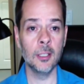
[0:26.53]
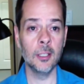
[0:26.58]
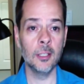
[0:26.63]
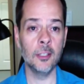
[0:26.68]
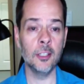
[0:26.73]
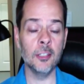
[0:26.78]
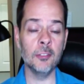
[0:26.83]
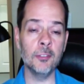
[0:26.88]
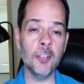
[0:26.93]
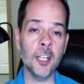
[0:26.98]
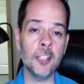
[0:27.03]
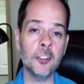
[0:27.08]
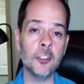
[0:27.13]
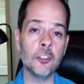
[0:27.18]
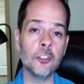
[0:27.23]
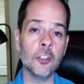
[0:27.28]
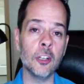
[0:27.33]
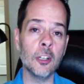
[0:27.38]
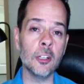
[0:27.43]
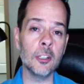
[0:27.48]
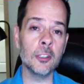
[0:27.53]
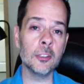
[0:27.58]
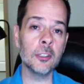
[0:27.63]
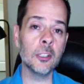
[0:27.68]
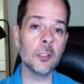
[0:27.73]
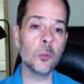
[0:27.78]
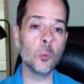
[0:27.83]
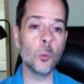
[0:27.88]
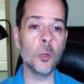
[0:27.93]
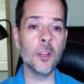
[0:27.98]
The effect is
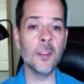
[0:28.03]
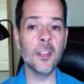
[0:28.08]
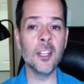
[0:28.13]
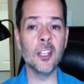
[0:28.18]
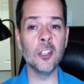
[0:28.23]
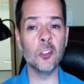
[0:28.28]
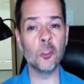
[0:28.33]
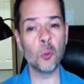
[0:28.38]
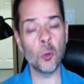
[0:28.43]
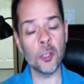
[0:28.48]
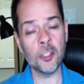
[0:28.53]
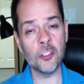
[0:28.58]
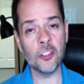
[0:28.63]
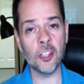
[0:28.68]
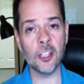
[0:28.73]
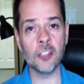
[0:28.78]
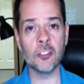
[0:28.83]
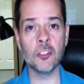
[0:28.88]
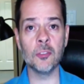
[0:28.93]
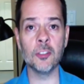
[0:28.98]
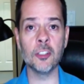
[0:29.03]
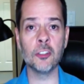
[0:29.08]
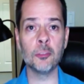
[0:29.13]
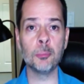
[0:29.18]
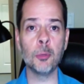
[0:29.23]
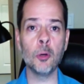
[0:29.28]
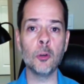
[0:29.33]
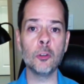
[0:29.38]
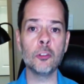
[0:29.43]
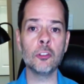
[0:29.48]
on within 20 seconds of
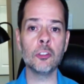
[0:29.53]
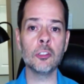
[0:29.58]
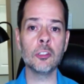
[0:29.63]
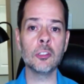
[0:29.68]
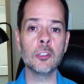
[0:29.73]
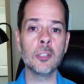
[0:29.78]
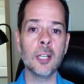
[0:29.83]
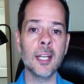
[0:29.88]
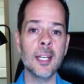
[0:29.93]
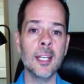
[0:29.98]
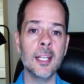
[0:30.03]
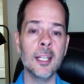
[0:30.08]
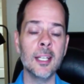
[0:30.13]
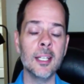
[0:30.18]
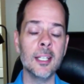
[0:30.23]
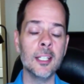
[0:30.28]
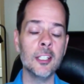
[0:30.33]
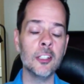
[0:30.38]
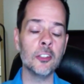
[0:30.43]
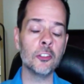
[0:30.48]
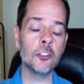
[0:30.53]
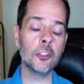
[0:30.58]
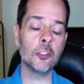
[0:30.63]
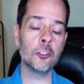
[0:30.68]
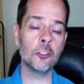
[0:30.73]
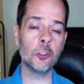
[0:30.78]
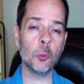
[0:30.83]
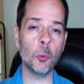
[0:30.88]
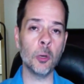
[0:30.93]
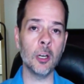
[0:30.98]
exposure and it starts
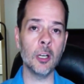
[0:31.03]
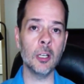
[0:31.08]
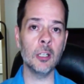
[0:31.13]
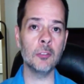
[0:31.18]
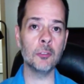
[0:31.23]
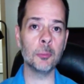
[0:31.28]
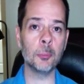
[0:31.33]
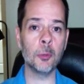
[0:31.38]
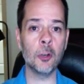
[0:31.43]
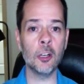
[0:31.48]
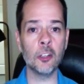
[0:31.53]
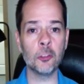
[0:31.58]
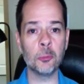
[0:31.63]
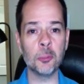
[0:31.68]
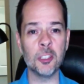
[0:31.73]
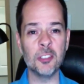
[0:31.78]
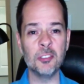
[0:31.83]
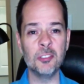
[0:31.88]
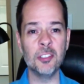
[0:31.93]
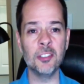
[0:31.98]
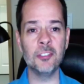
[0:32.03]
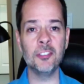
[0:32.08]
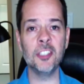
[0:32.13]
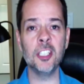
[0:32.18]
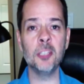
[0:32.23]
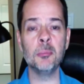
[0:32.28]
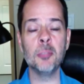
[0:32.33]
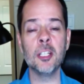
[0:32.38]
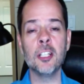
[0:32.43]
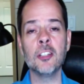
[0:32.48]
to wear off approximately
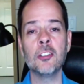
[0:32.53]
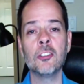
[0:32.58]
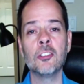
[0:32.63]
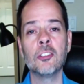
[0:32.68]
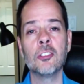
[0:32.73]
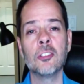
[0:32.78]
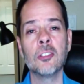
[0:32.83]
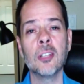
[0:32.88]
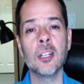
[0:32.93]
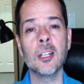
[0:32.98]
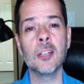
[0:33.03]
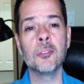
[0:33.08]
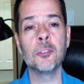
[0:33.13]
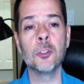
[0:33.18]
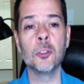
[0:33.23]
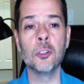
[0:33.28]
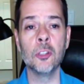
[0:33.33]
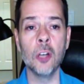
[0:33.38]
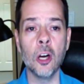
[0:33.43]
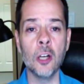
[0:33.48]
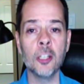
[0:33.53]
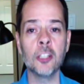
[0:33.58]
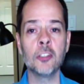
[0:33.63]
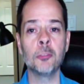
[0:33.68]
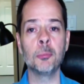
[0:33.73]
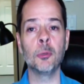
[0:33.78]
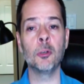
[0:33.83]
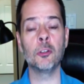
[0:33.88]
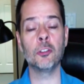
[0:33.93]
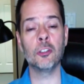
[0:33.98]
15 minutes after
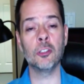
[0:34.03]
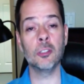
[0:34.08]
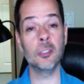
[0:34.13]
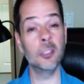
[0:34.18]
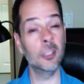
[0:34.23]
non-exposure.